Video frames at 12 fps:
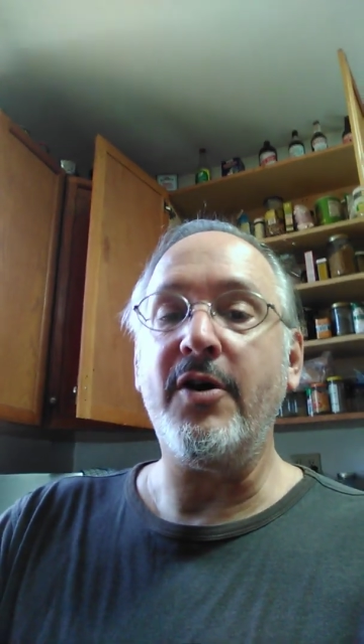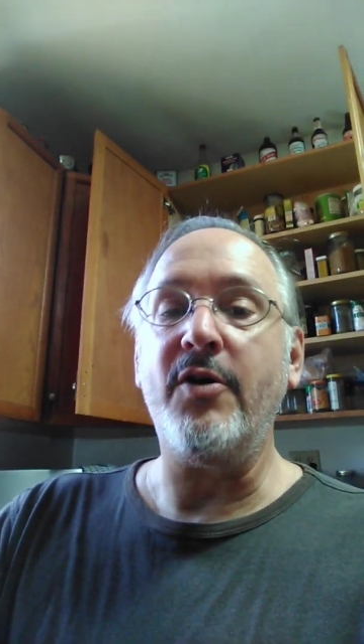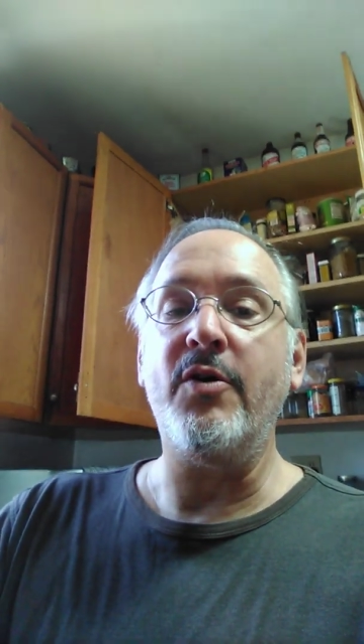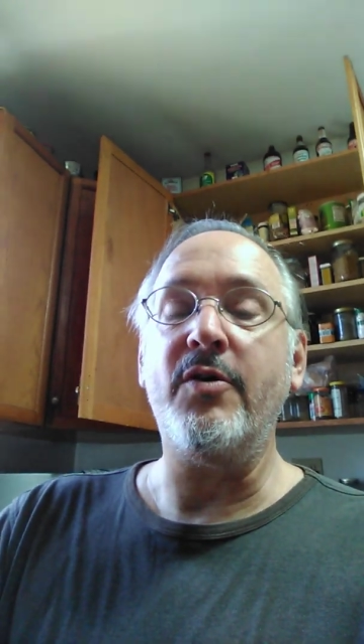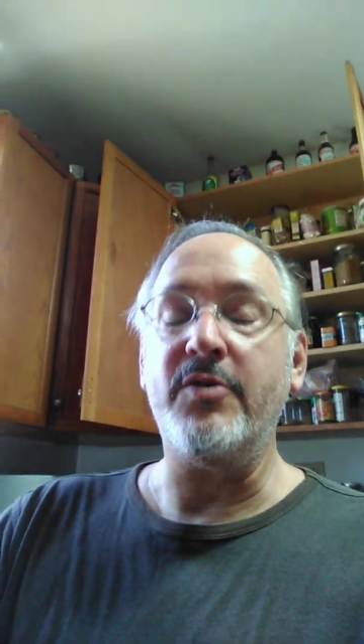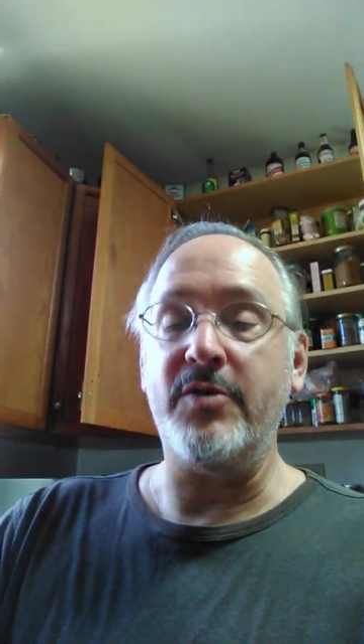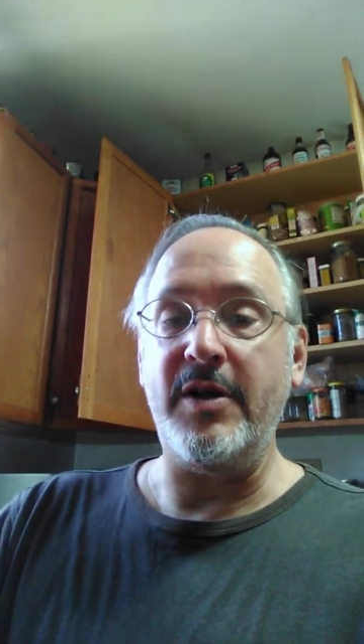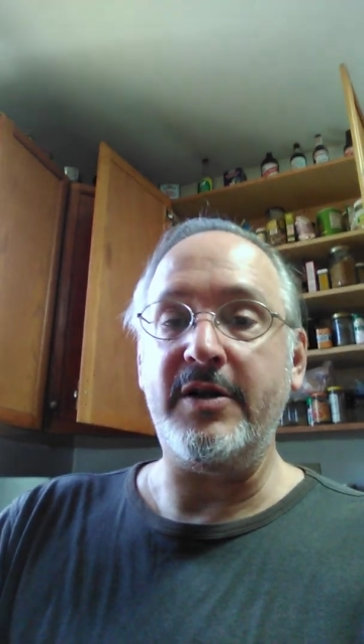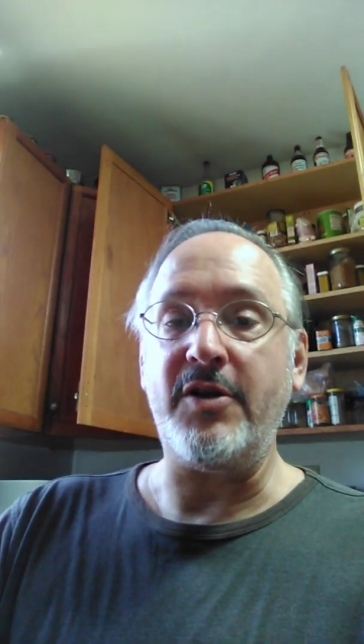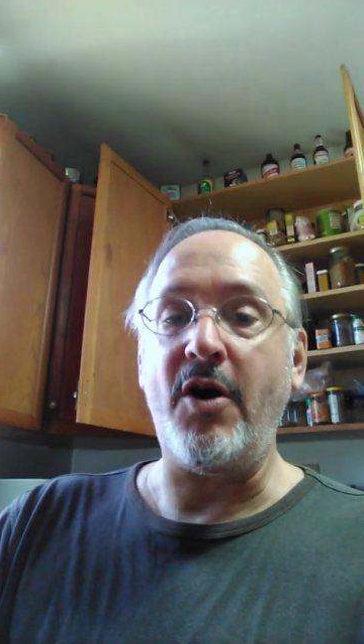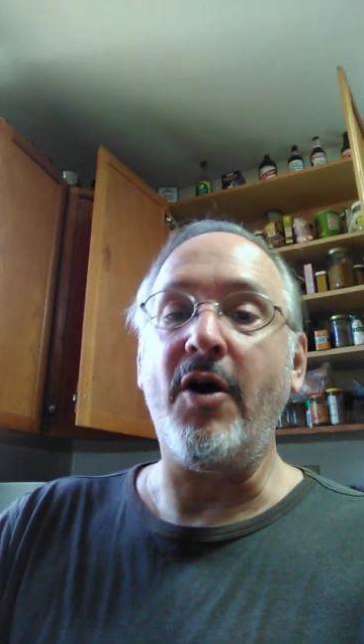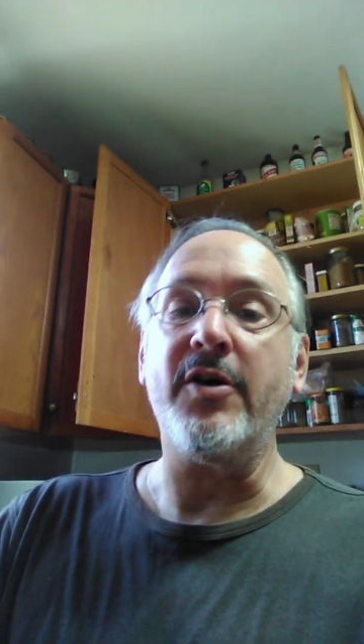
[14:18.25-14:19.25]

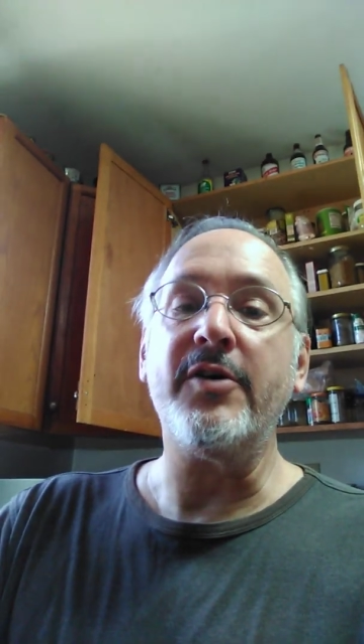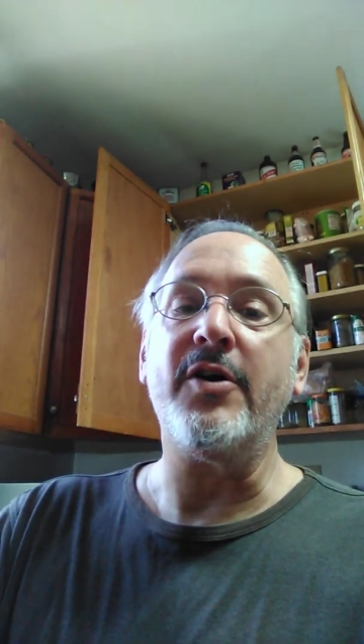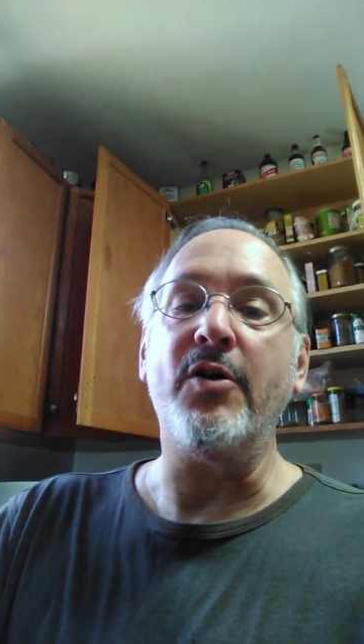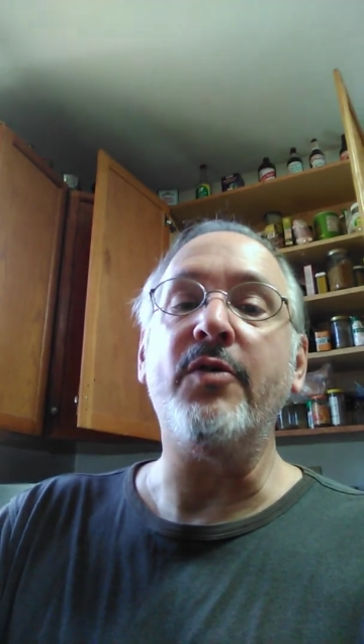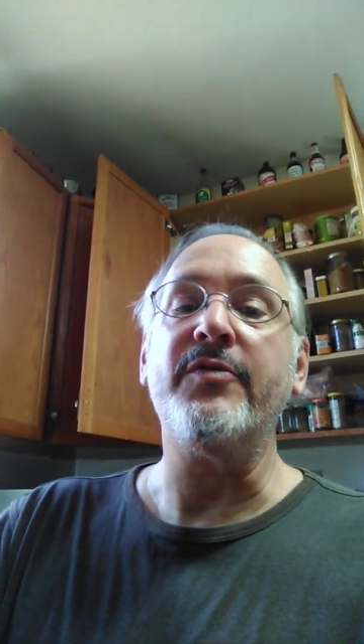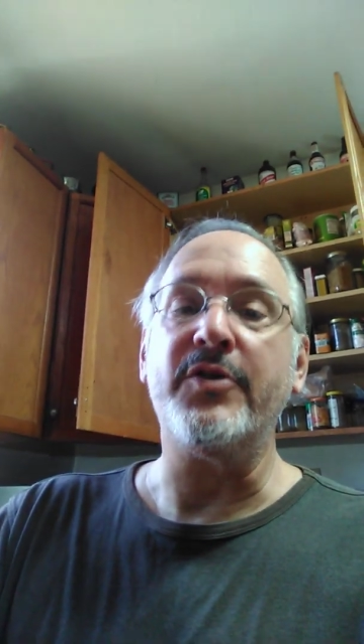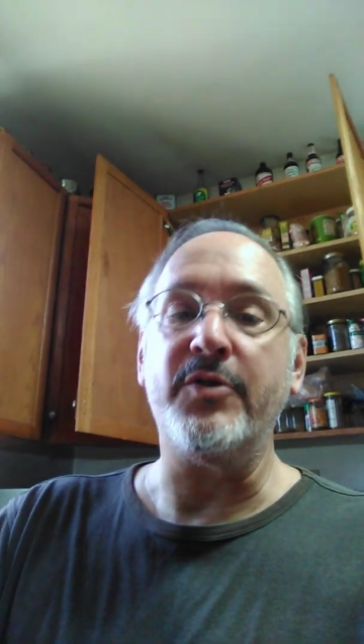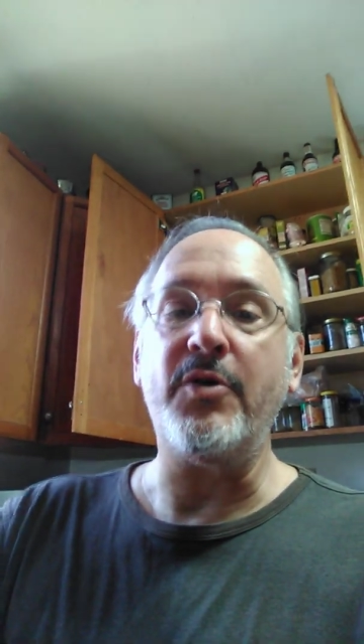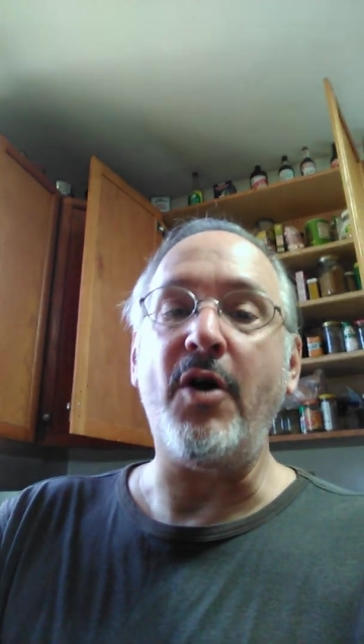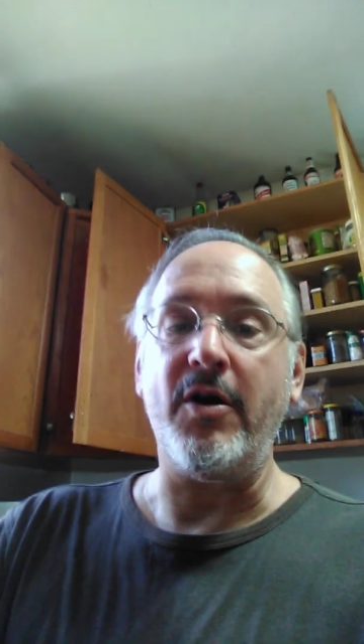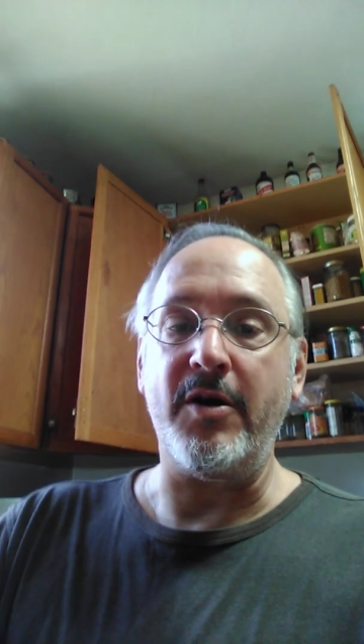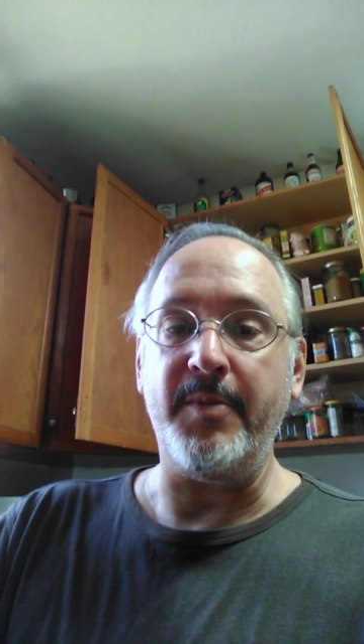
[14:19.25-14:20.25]
to overdo
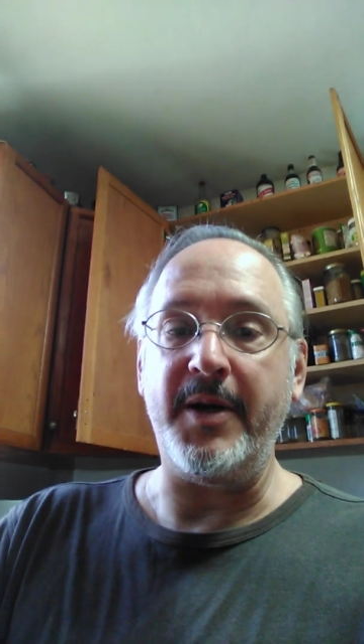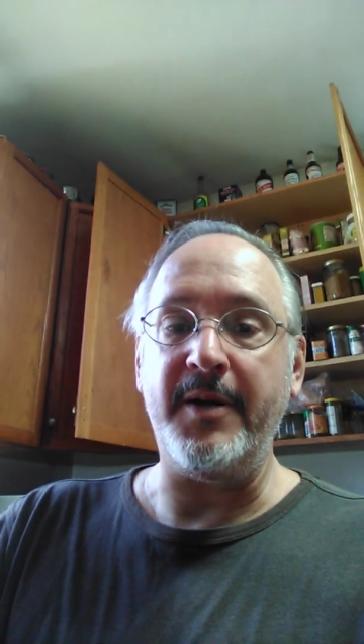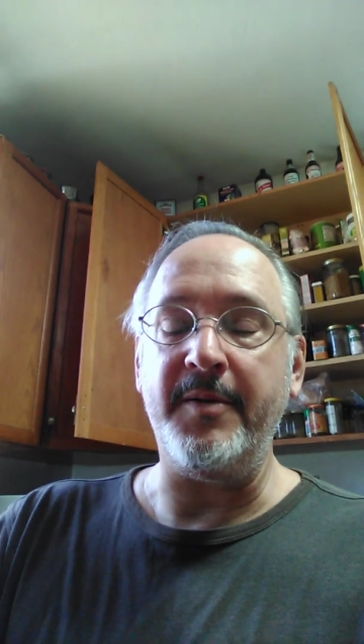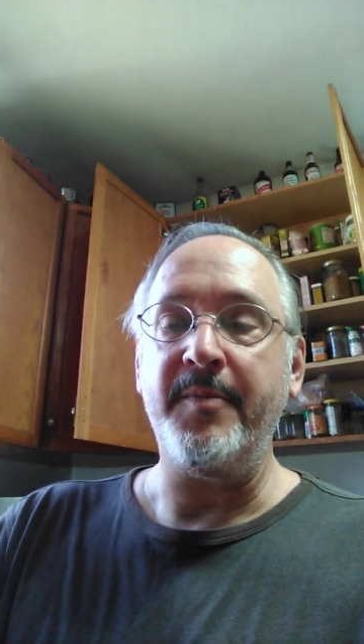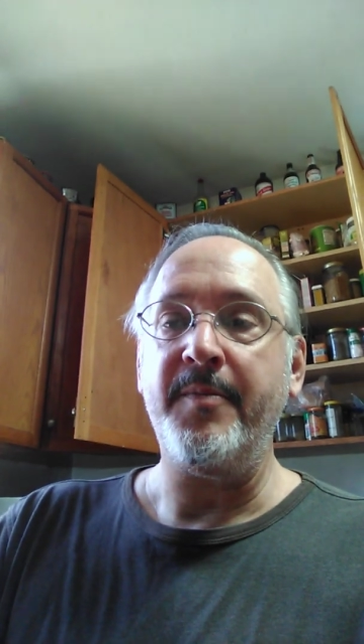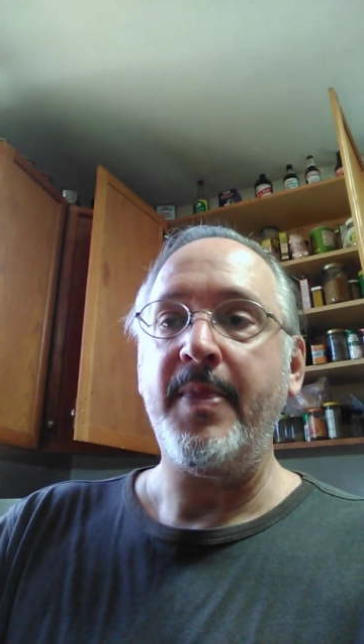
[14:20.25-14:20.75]
cardamom